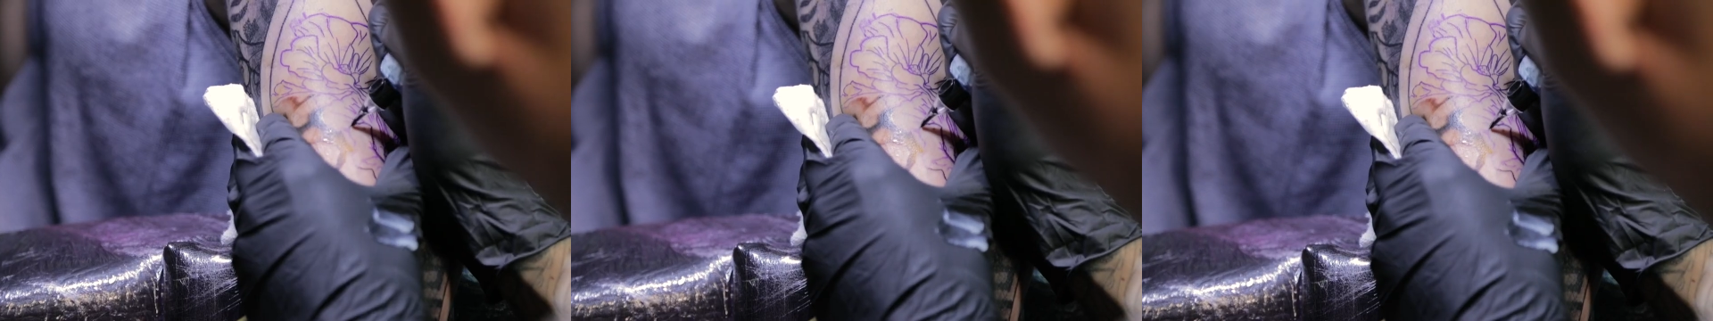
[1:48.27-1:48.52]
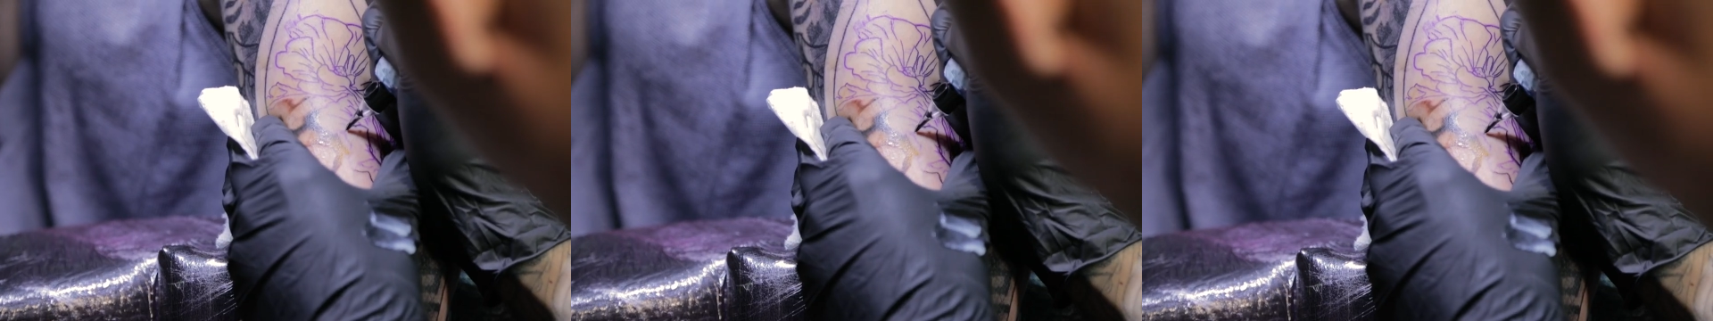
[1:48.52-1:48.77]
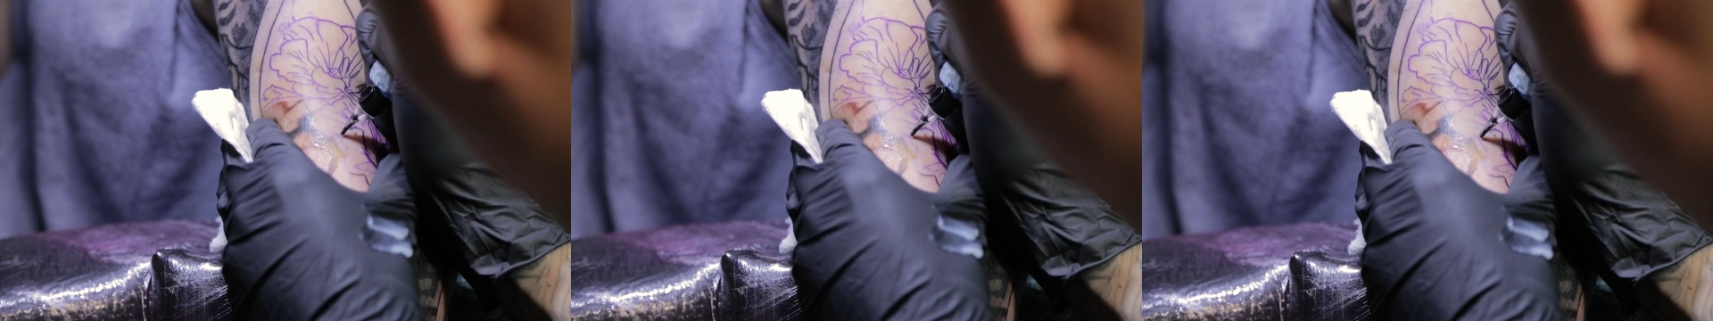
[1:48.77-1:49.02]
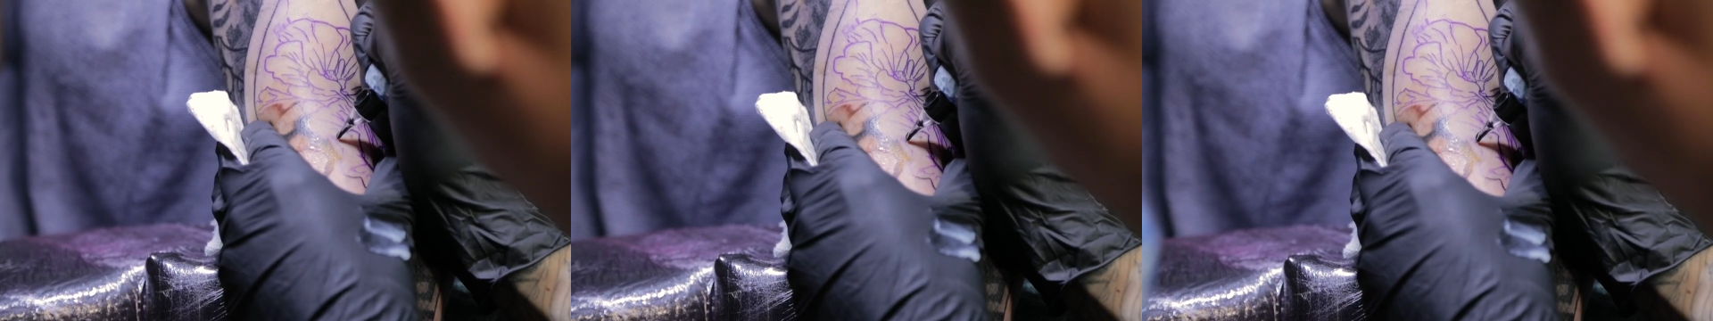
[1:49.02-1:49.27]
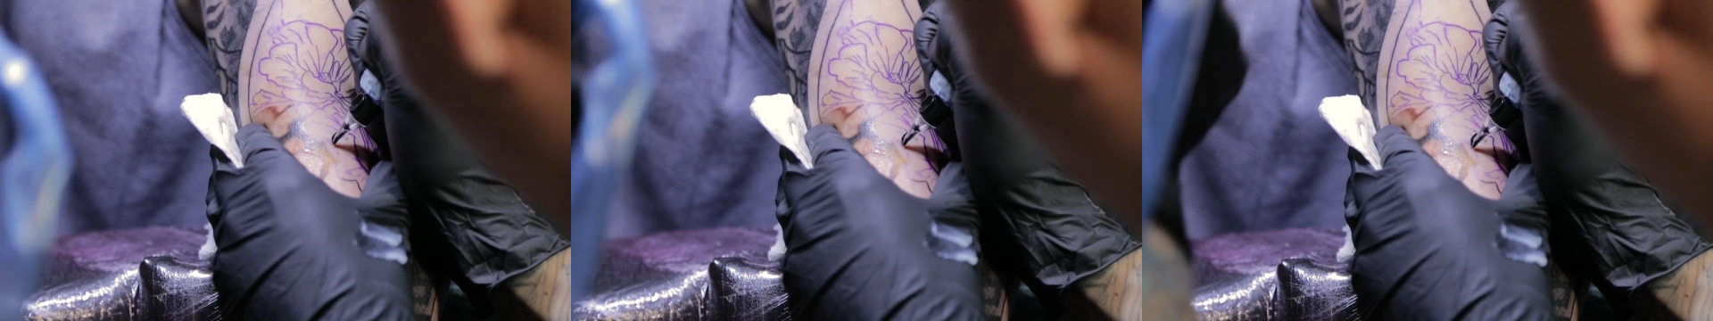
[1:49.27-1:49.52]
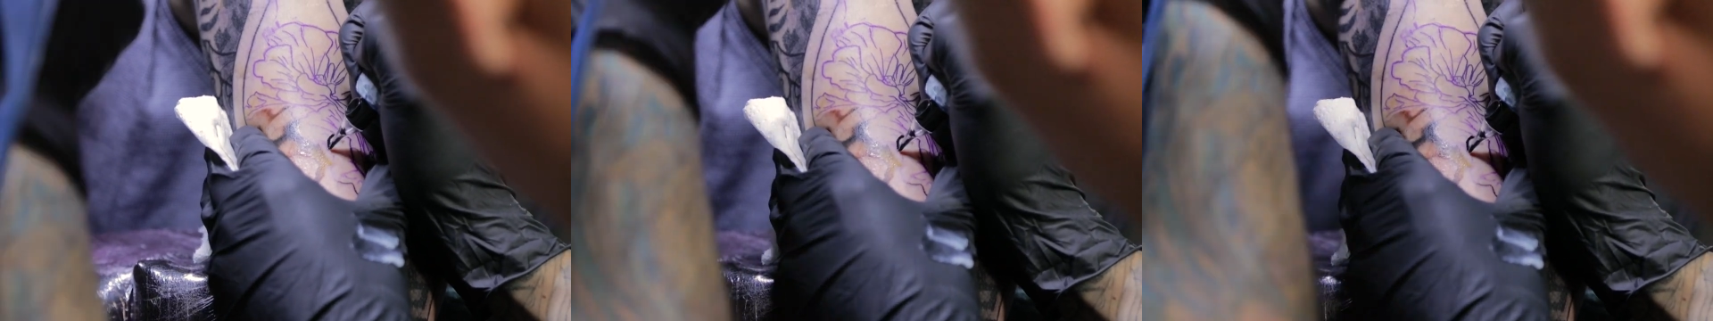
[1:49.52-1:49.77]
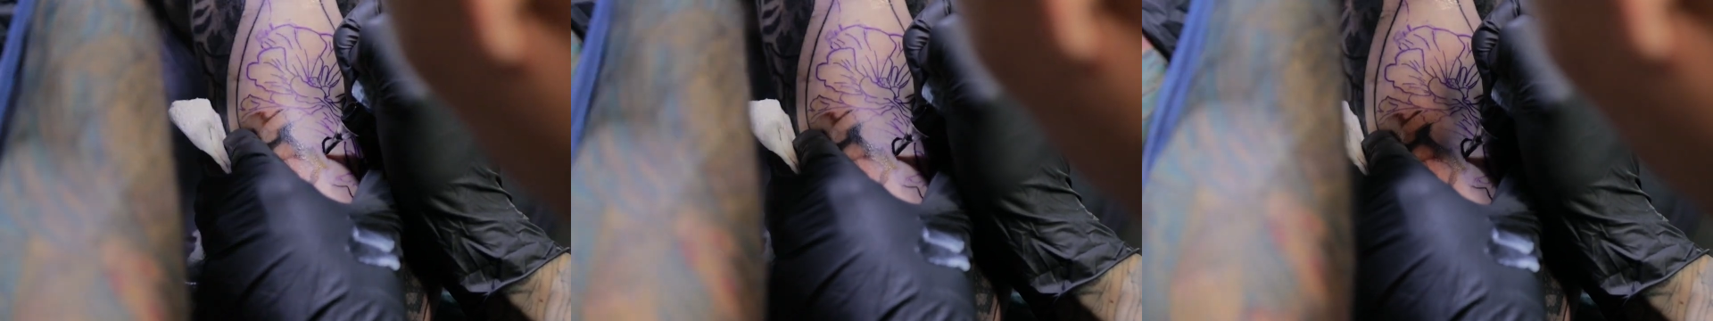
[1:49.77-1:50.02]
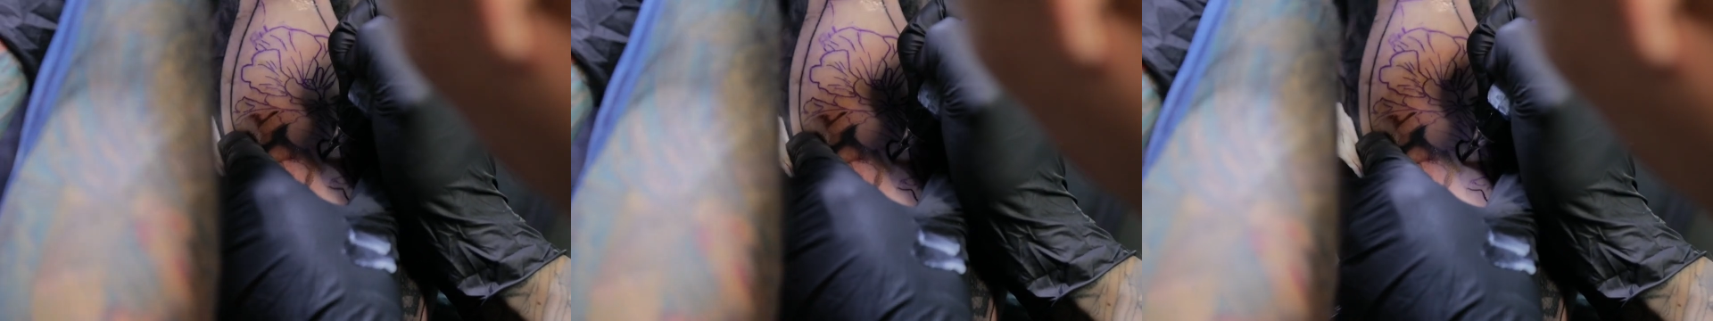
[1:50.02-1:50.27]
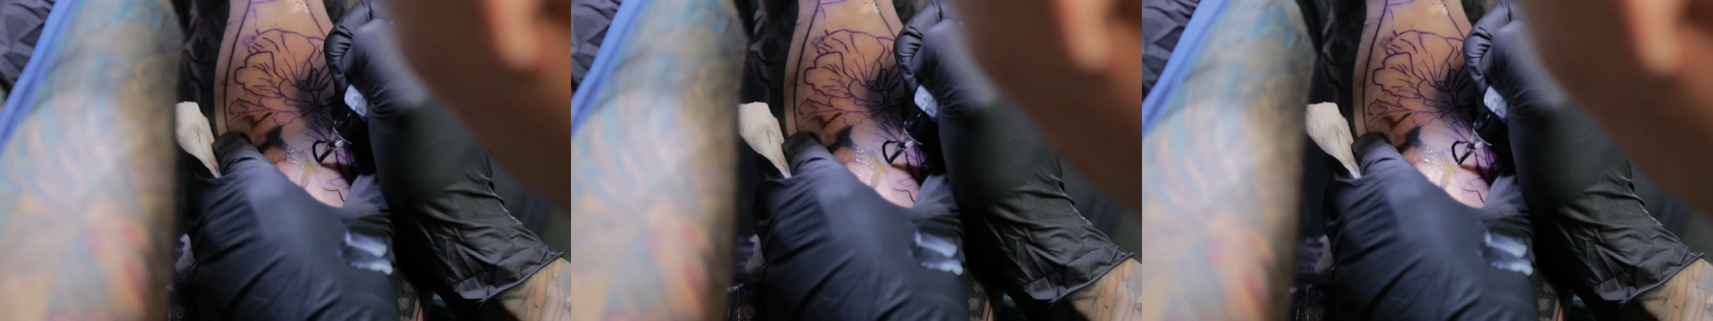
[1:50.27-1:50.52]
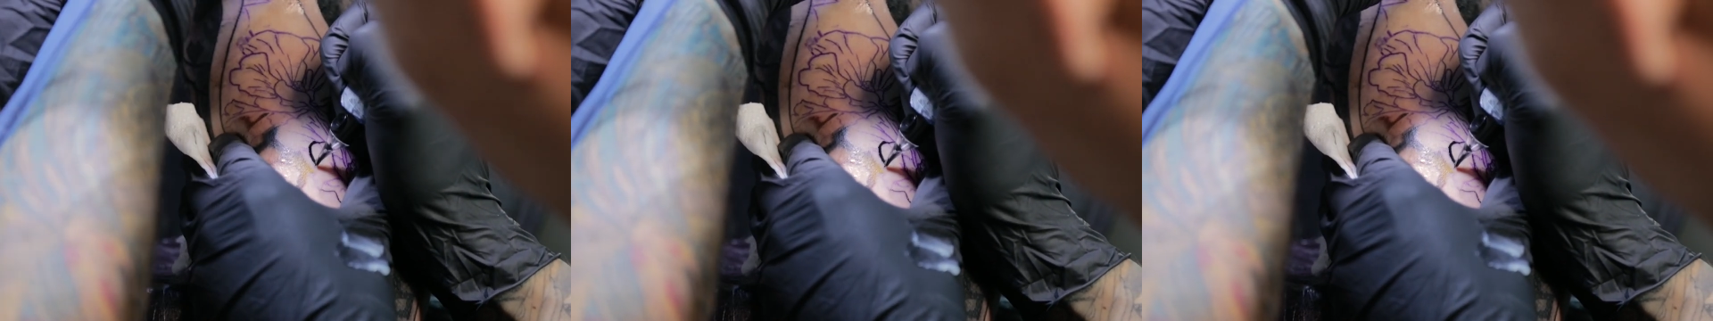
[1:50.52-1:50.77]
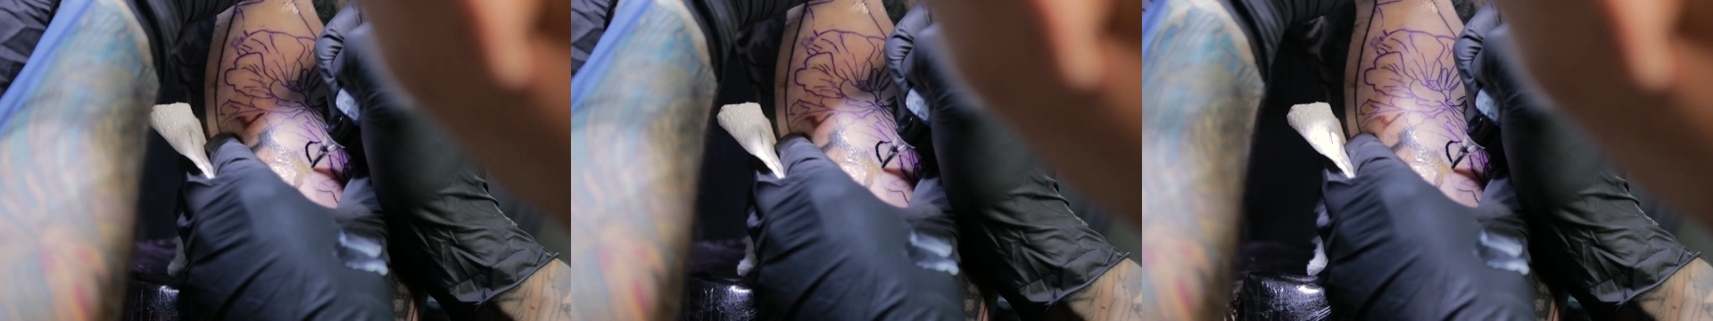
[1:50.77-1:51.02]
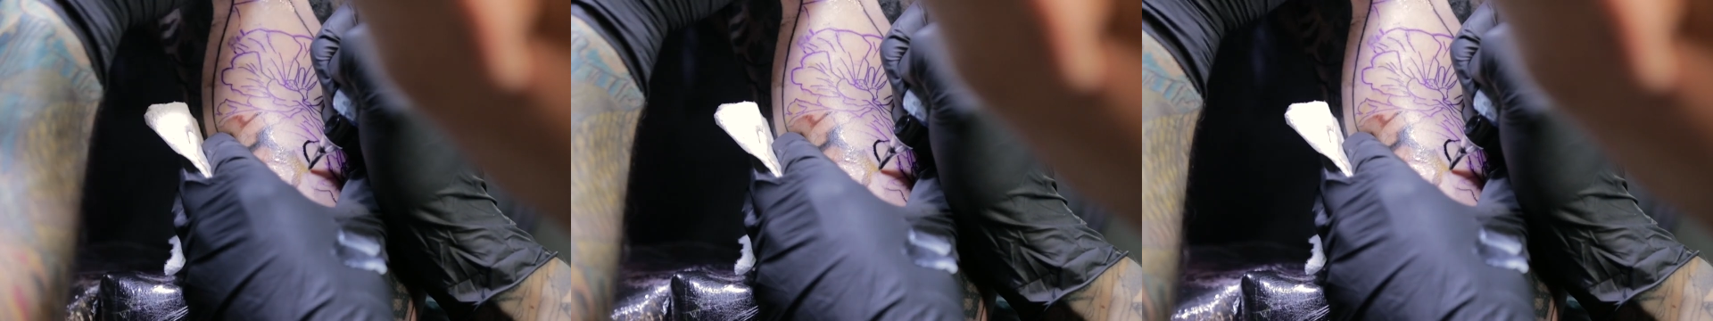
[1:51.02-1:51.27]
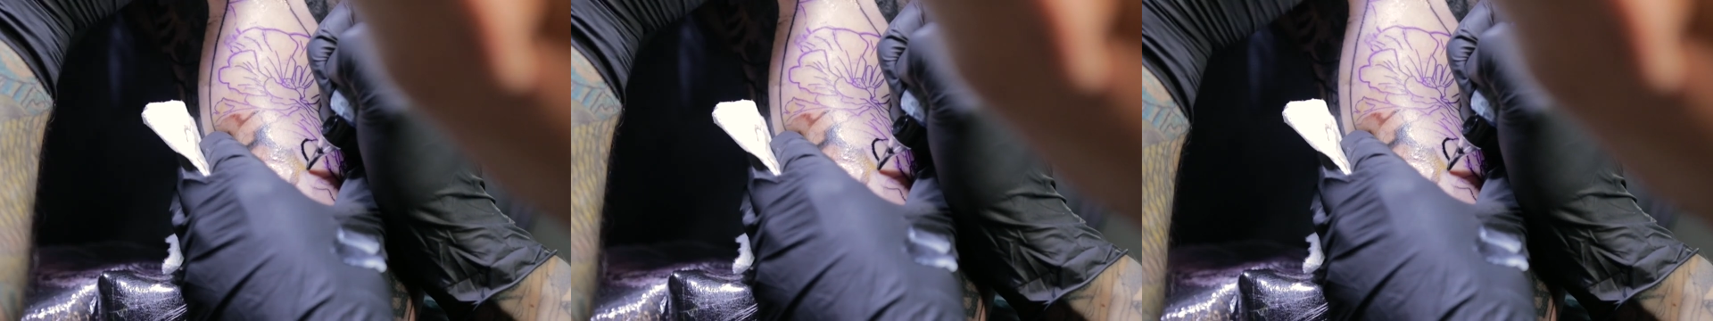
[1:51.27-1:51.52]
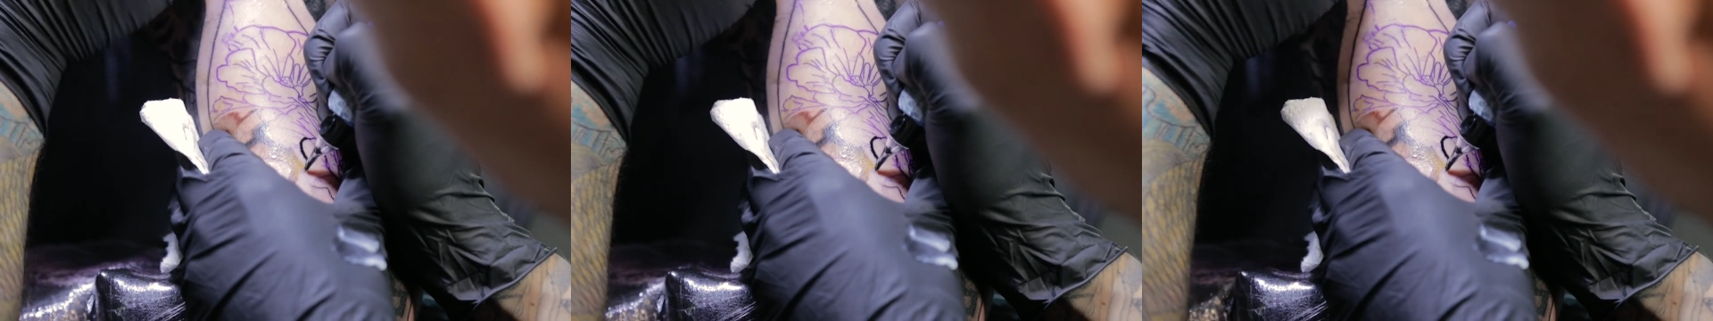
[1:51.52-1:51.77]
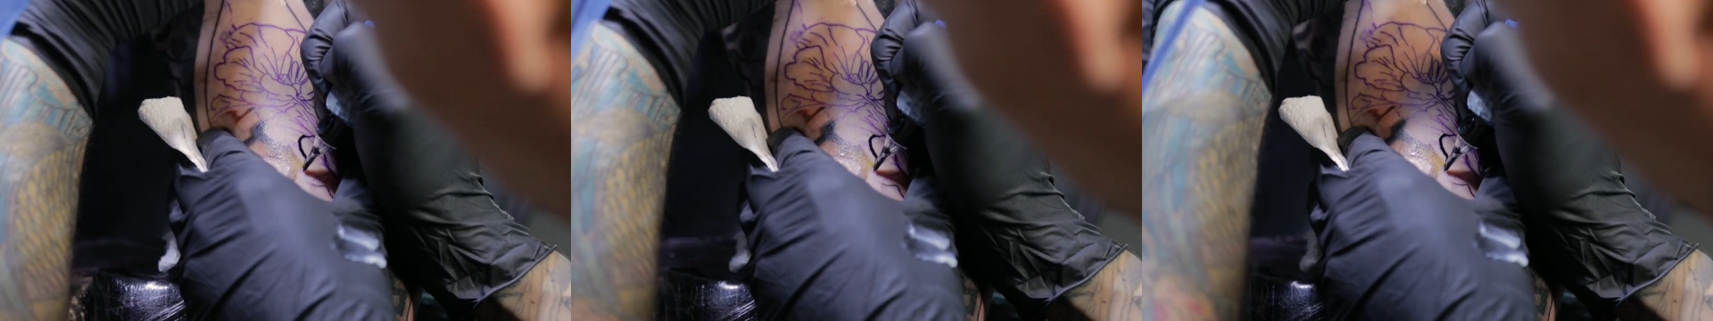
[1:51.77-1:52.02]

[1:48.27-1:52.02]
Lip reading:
No face is visible, so there are no lips to read.